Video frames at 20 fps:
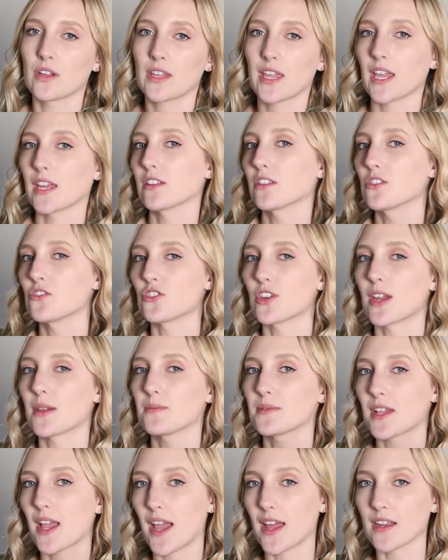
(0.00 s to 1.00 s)
Katelyn
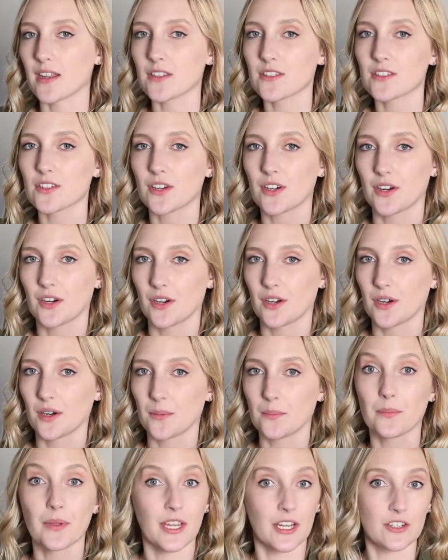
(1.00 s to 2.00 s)
James edits
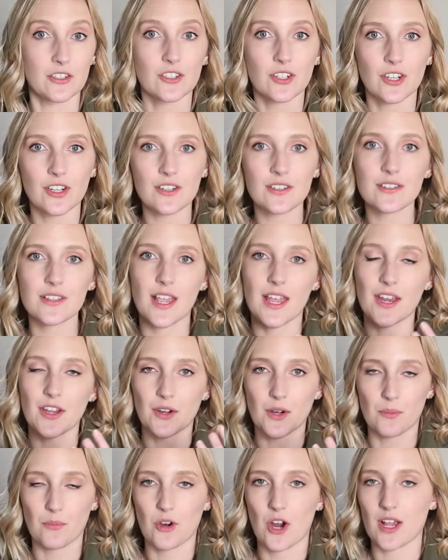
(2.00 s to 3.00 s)
her pictures and
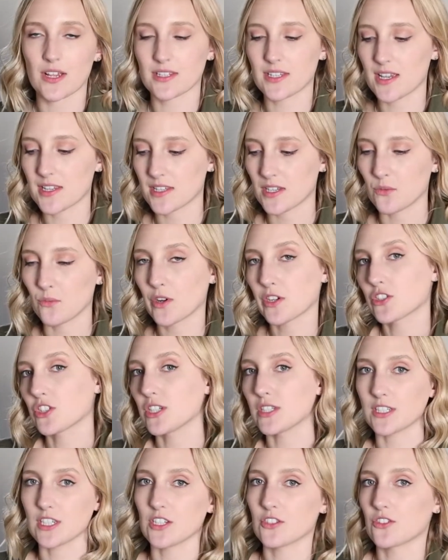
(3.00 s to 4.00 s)
her process and what she
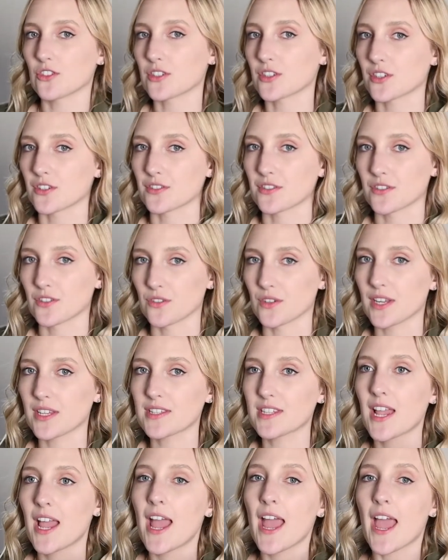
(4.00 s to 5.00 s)
teaches her
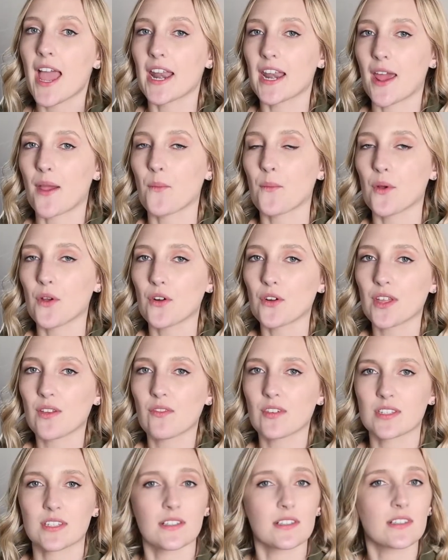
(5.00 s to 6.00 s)
students. And I will give
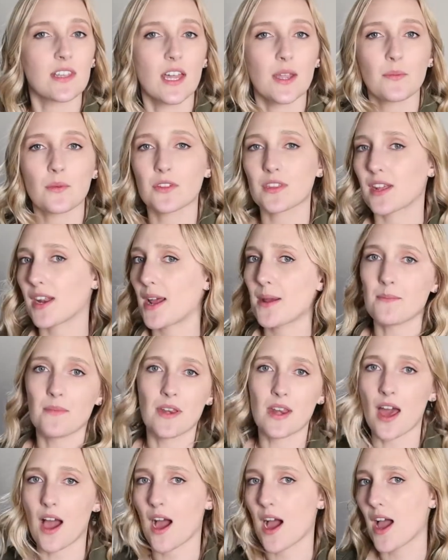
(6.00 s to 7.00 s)
a disclaimer that I've
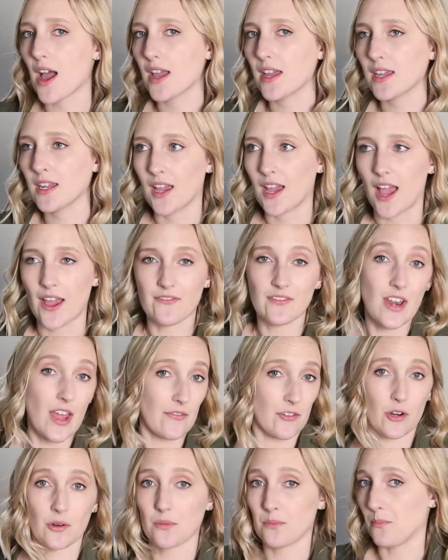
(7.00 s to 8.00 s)

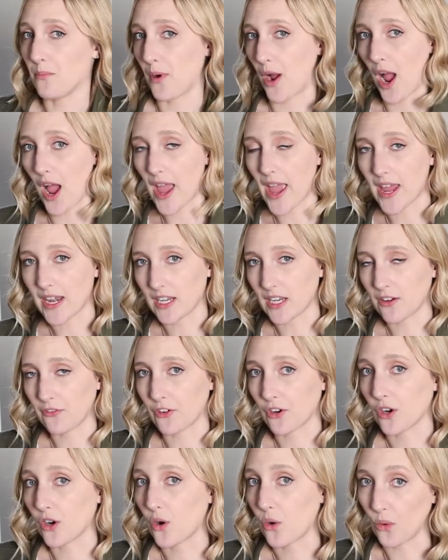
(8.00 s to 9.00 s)
never bought any of
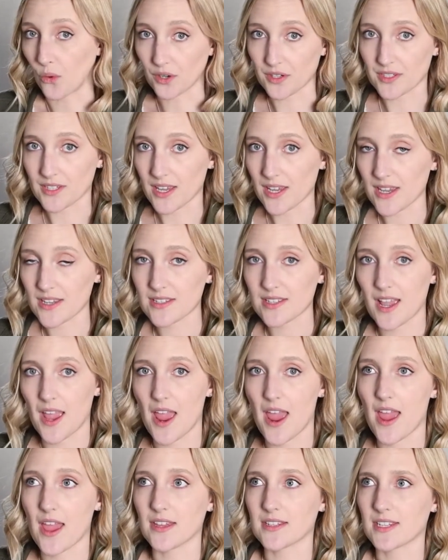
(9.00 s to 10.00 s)
her courses,
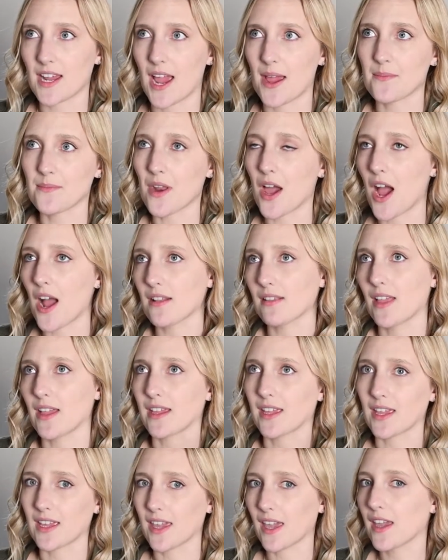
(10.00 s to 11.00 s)
and I'm not
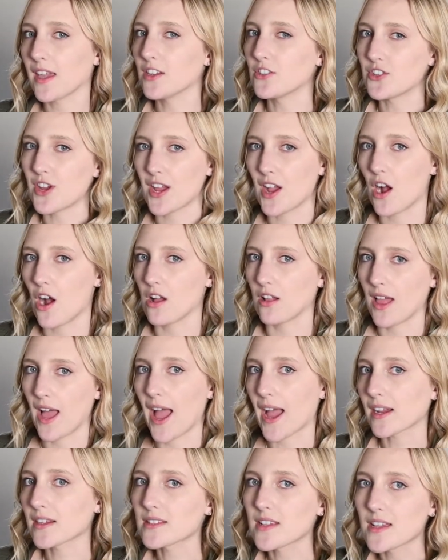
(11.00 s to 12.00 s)
like a KJ All
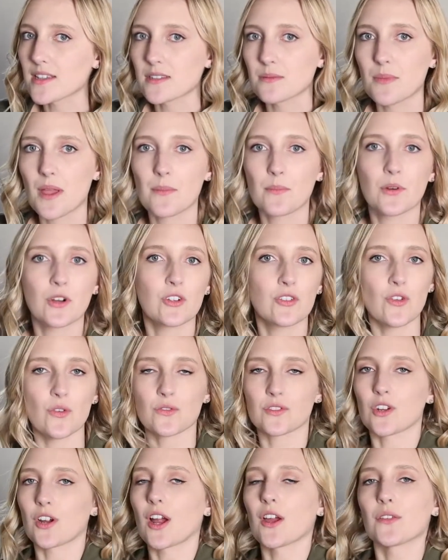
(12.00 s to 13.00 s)
Access member.
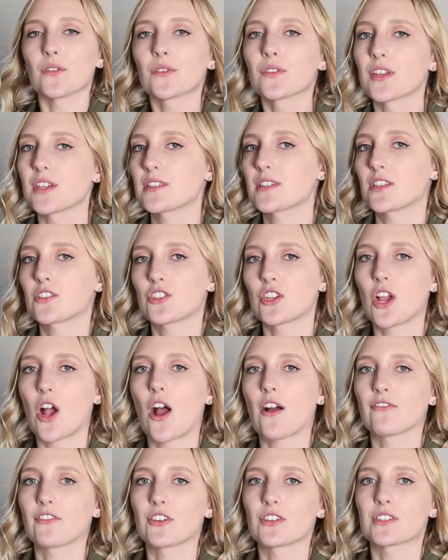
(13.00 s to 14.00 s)
Those are other things that she
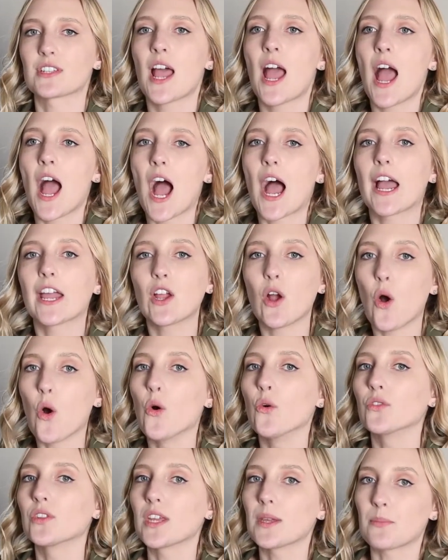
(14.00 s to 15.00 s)
offers. I
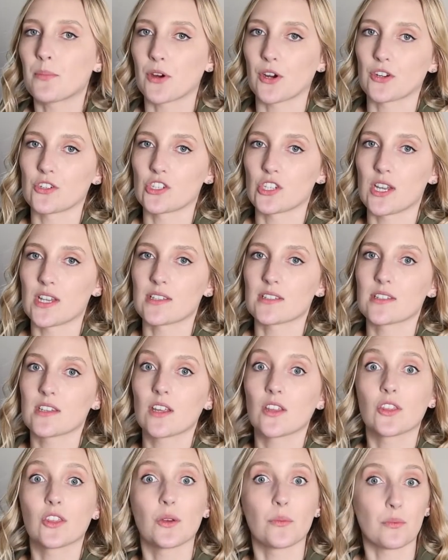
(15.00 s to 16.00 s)
only
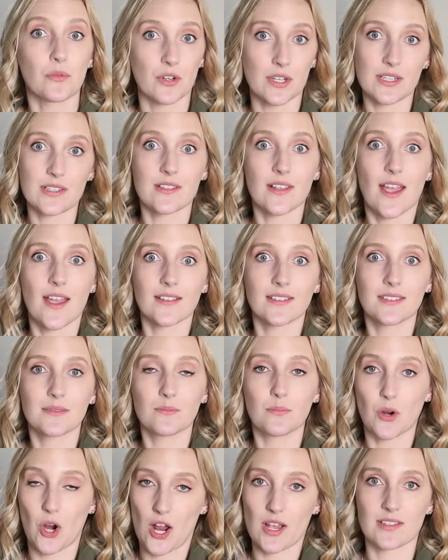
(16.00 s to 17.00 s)
purchased the preset
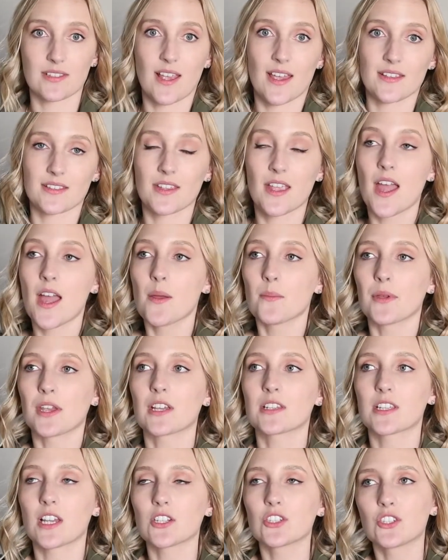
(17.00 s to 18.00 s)
process
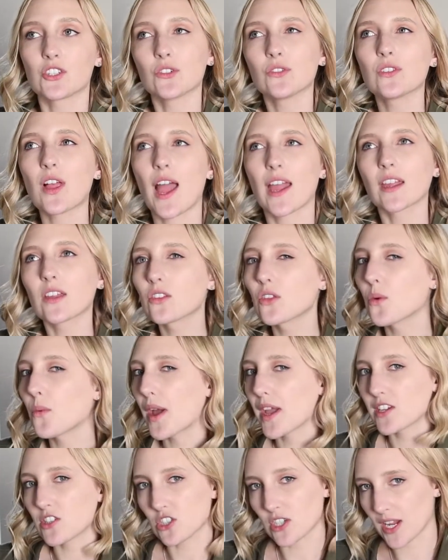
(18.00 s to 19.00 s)
because I do like the
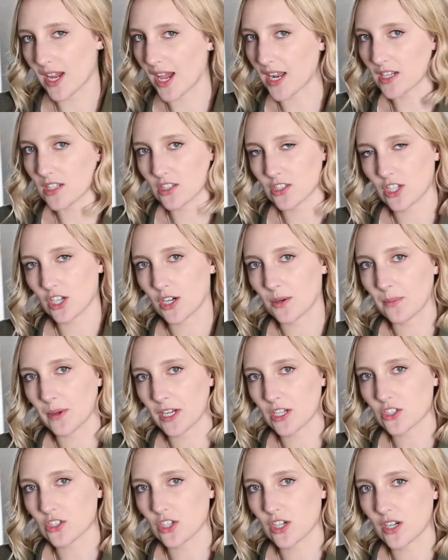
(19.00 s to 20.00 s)
way she edits her
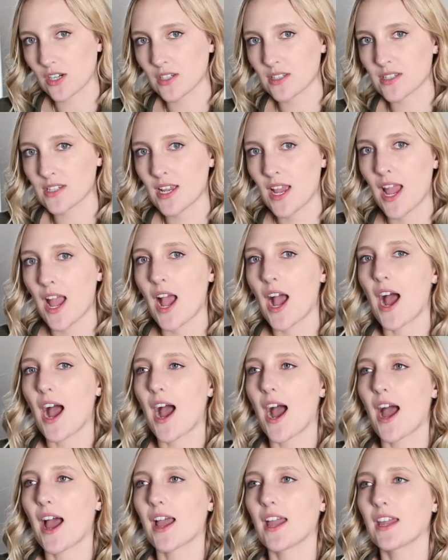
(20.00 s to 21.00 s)
pictures.
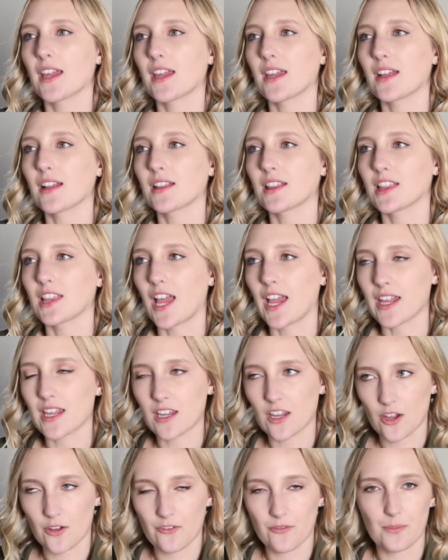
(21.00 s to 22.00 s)
I
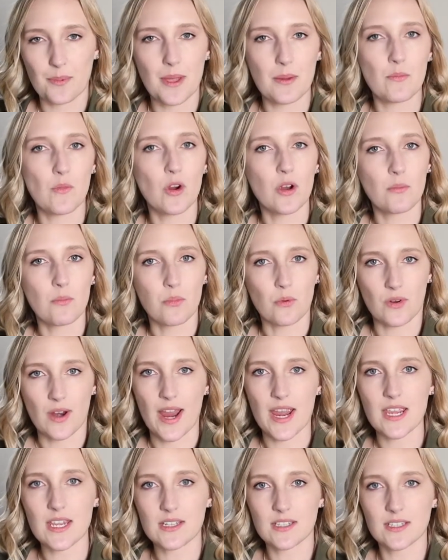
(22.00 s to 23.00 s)
like a bit more
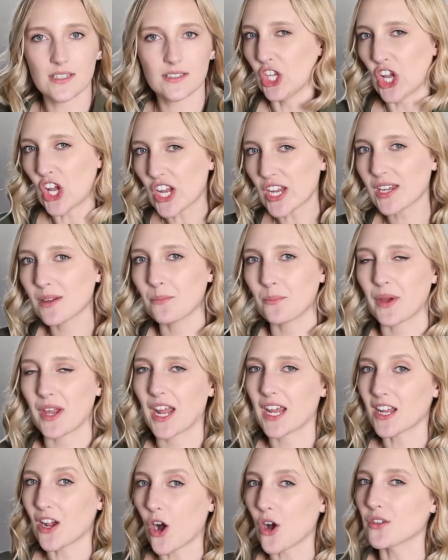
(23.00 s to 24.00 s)
bright look, but
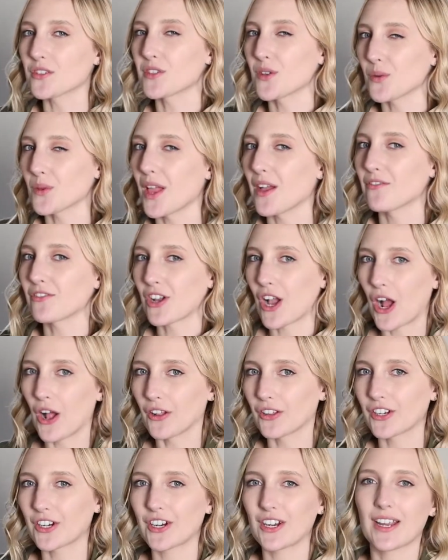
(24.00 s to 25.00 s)
I also love
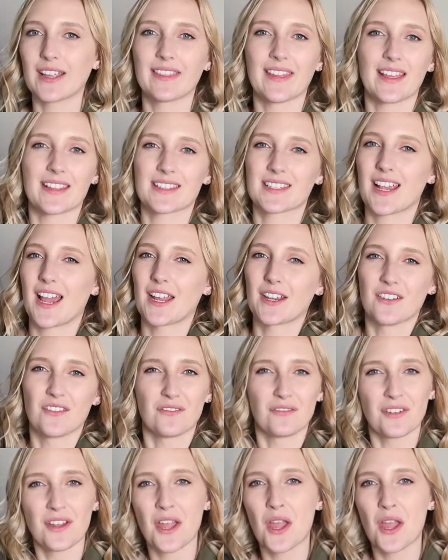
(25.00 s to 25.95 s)
color, and that's kind of